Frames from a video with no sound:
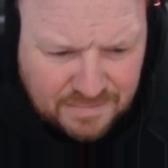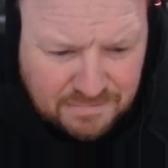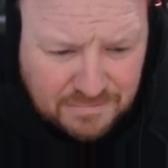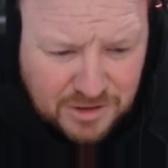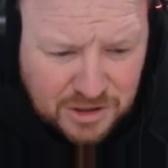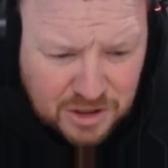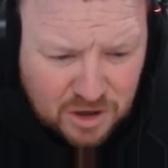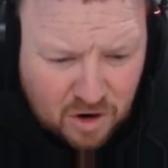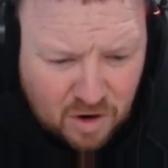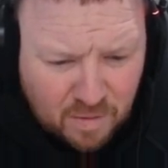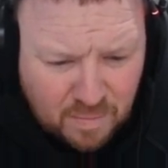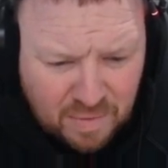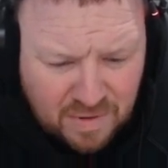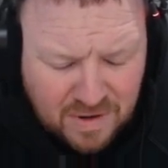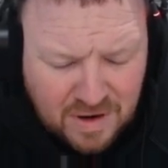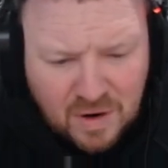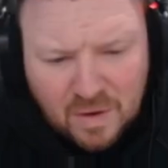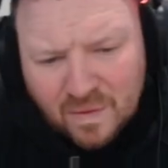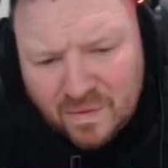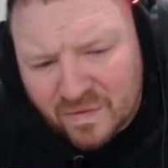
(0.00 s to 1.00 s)
Top
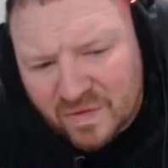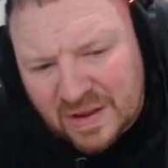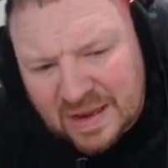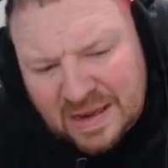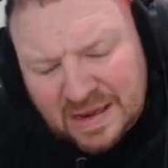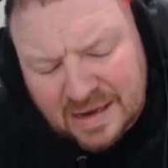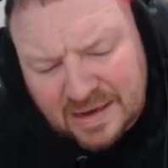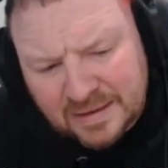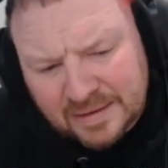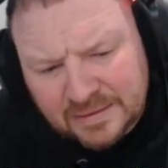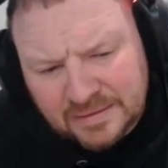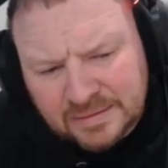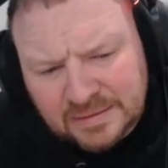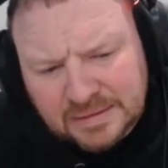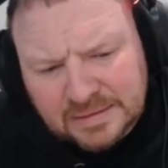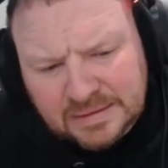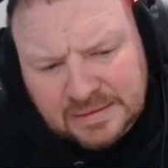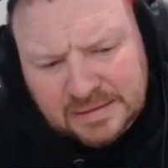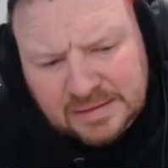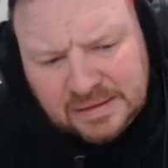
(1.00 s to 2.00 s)
knot there.
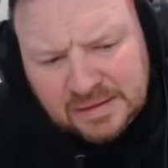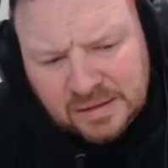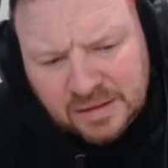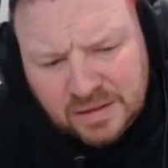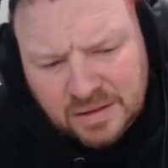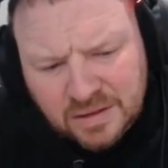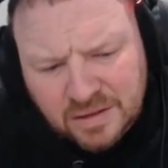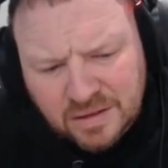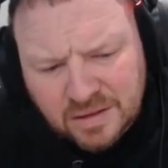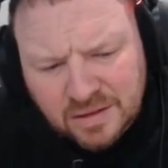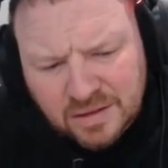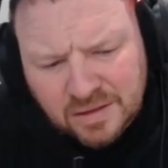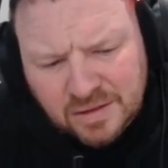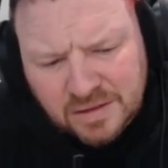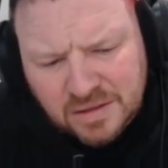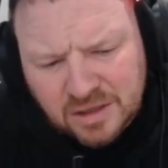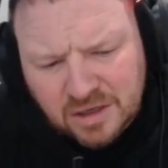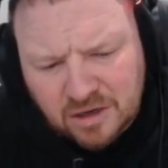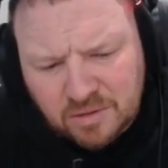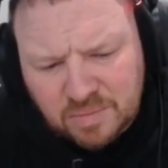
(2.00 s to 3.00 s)

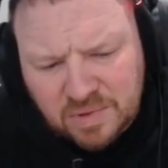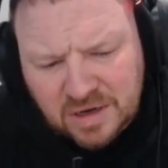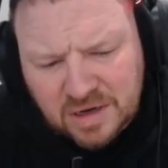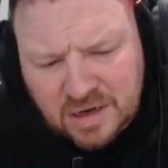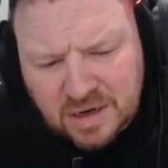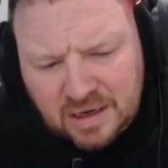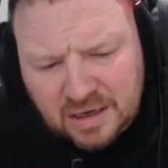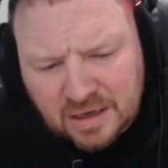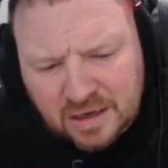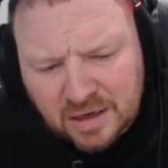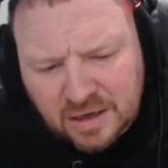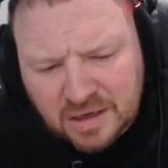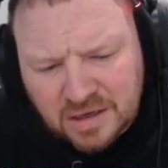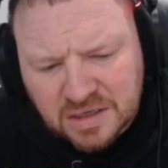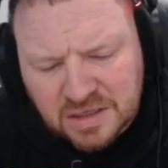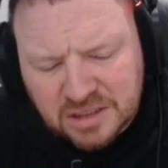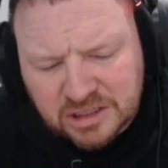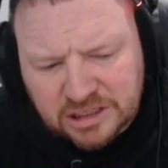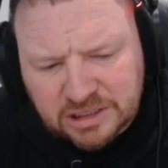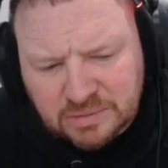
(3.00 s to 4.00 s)
So you'd be inclined to
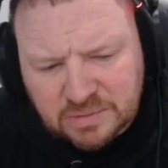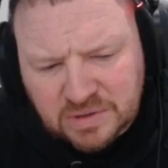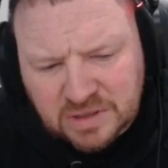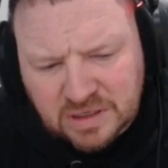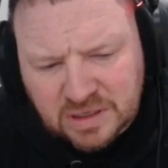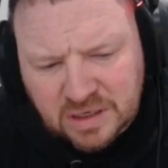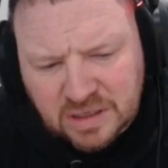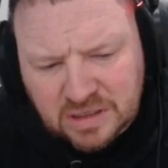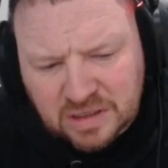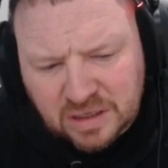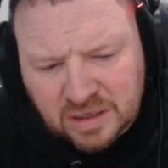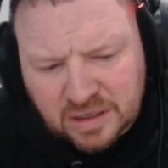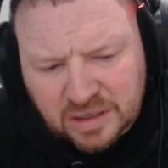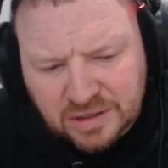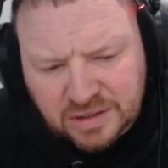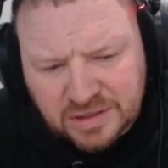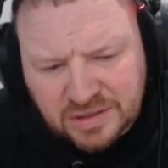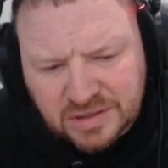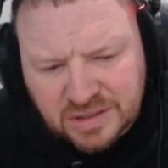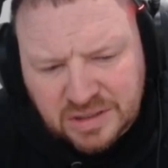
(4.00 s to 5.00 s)
say with the
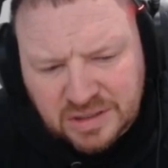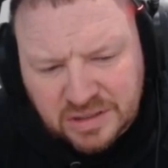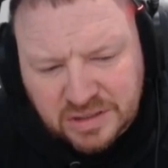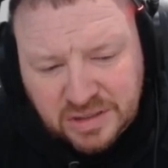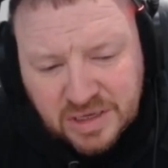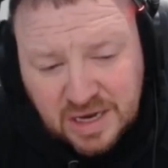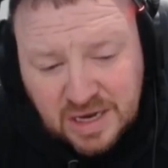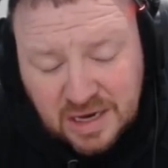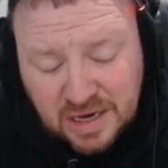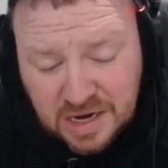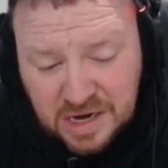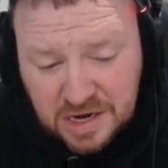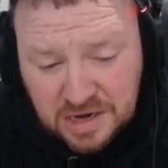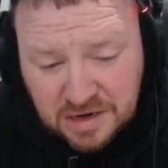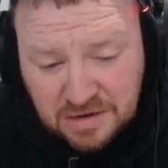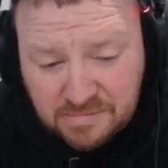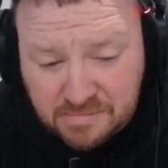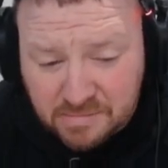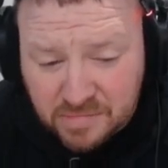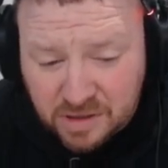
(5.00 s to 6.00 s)
katanas, this is
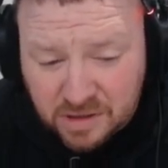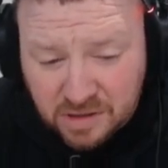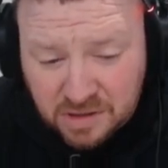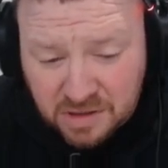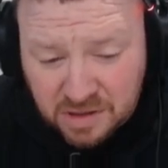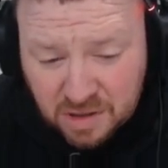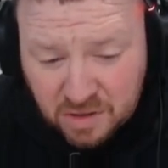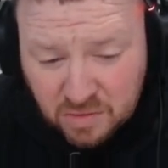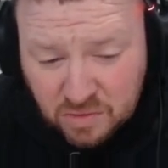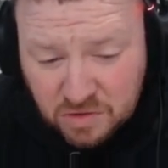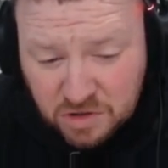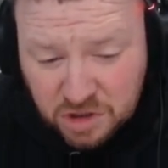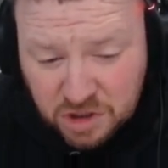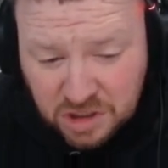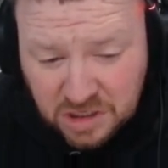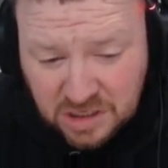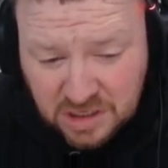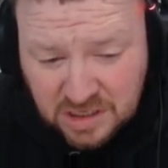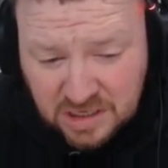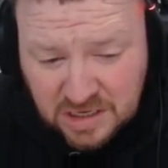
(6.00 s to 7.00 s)
a
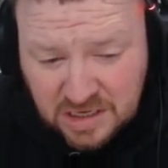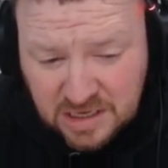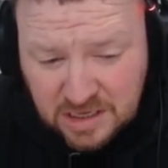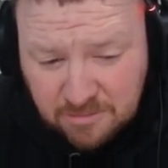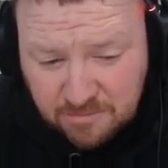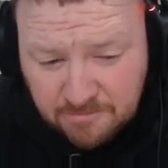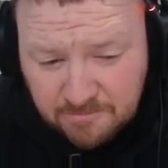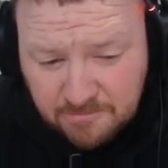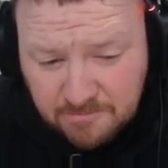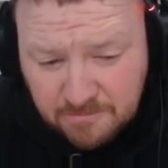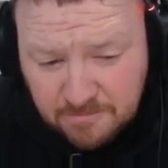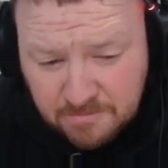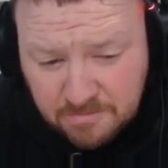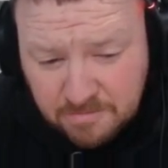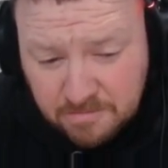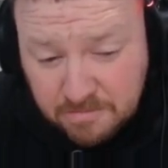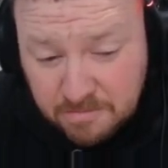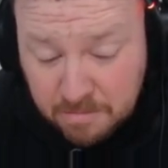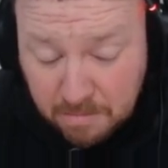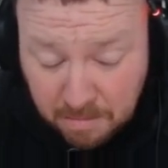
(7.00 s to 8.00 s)
Kojiki
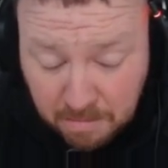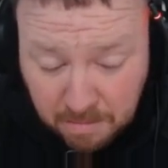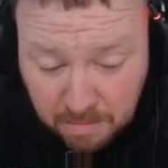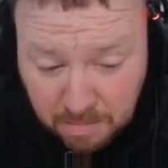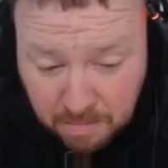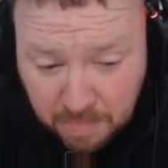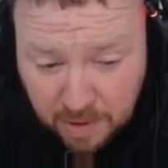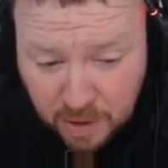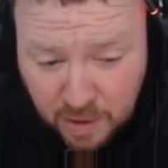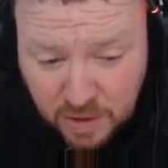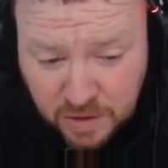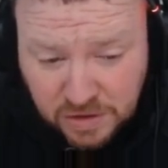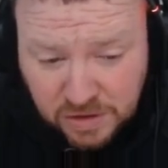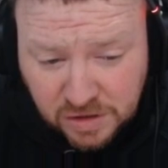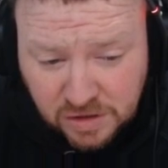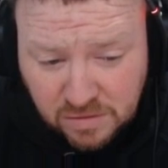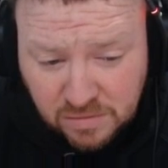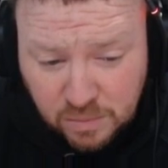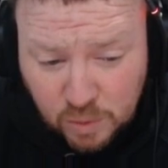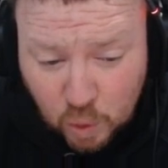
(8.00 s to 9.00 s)

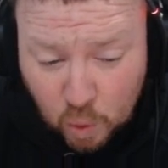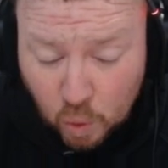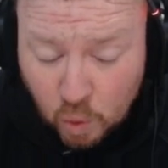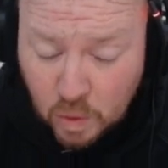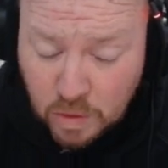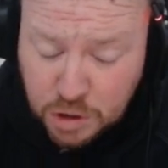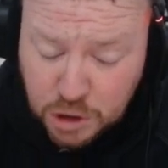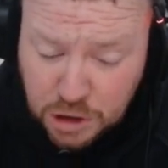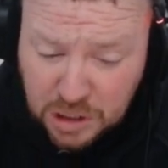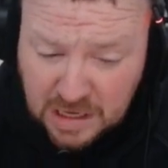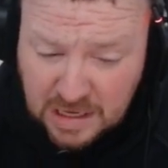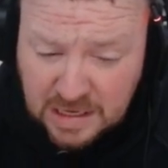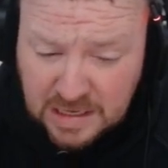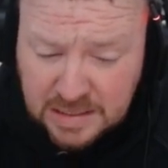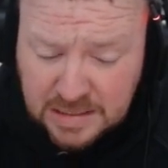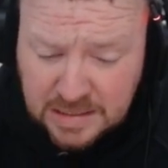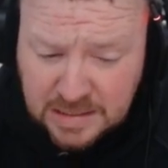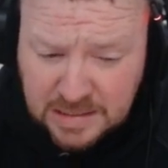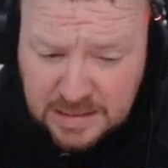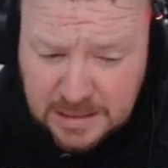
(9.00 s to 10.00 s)
person or
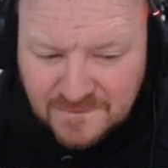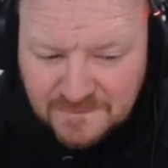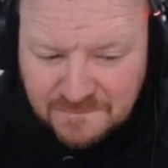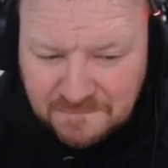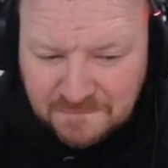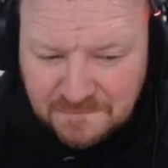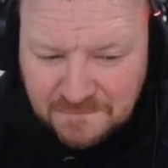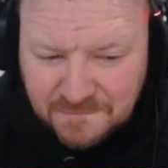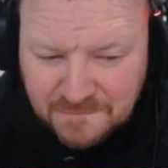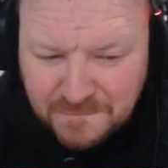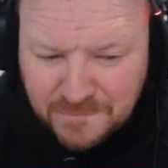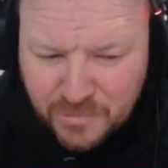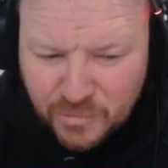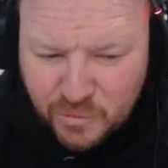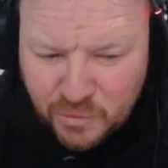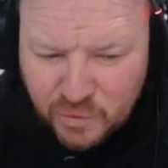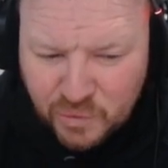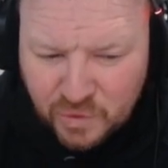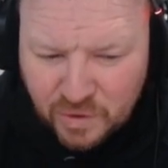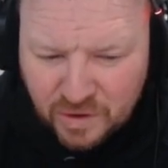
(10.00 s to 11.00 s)
Jade.
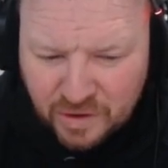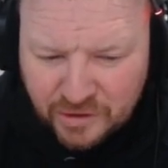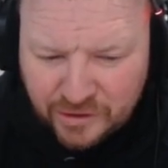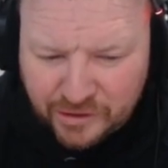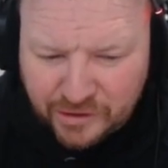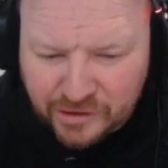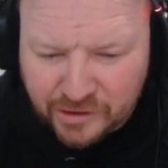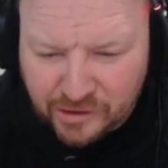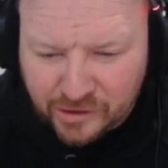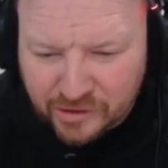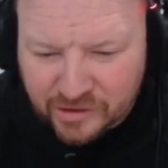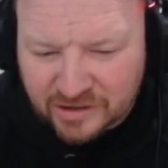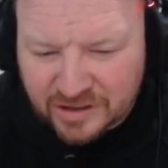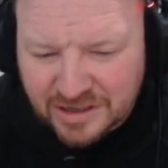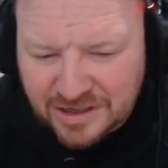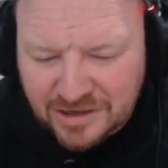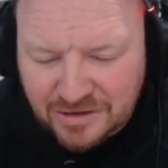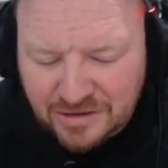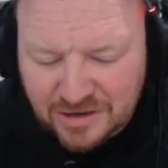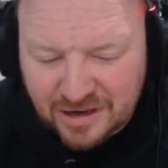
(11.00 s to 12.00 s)
Oh,
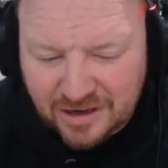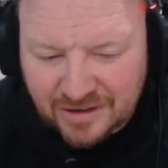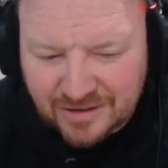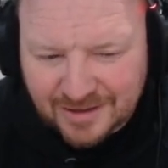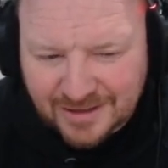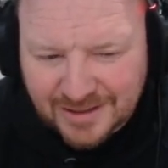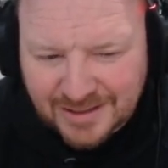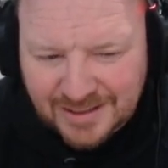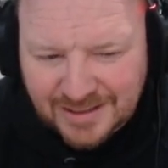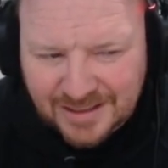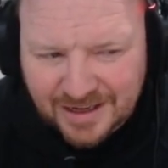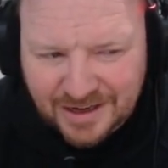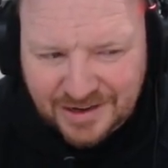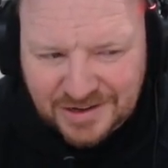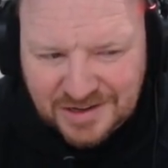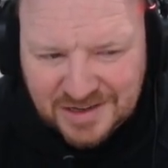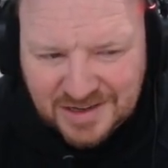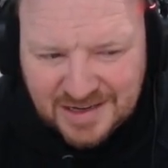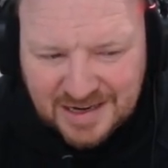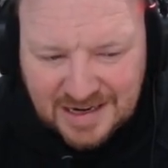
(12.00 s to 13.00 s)
you lot are
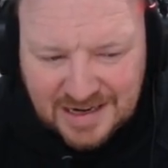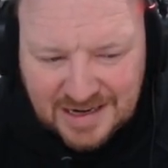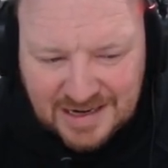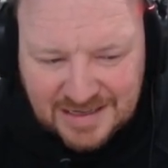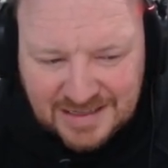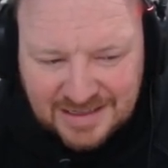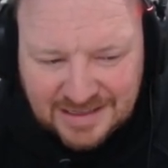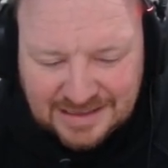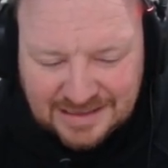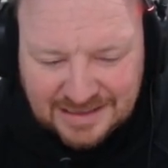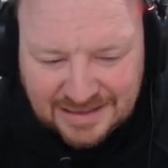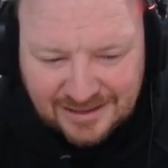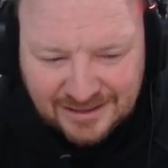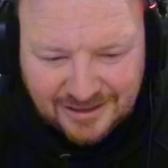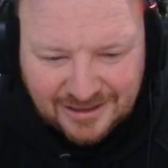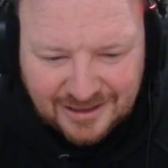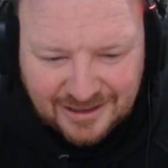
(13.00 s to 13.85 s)
such teases.